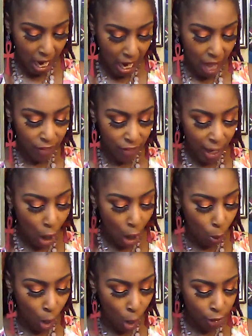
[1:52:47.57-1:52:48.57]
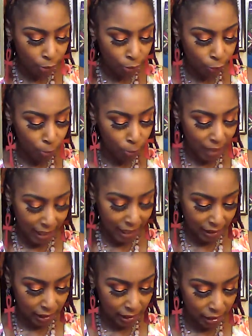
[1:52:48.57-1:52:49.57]
They are wonderful
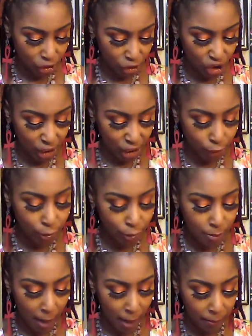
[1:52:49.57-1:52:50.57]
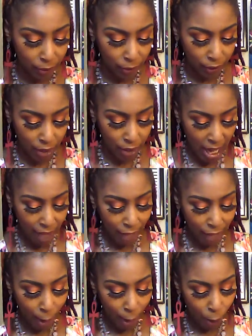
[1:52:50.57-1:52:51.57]
blessings. Just remember
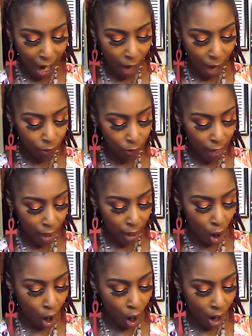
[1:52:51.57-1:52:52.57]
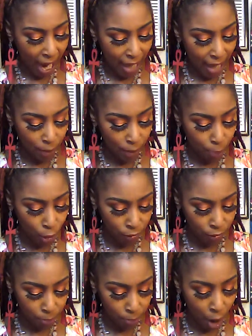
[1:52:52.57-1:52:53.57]
that while they are an important
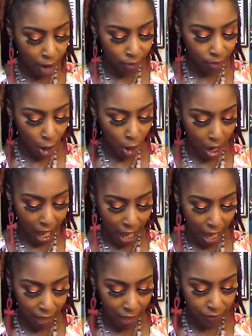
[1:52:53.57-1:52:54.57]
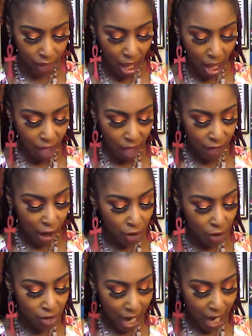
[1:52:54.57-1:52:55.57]
part of our lives, they are
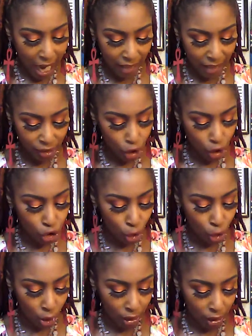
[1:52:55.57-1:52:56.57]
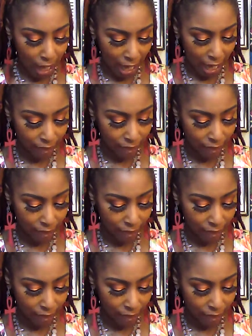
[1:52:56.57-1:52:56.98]
not your lives.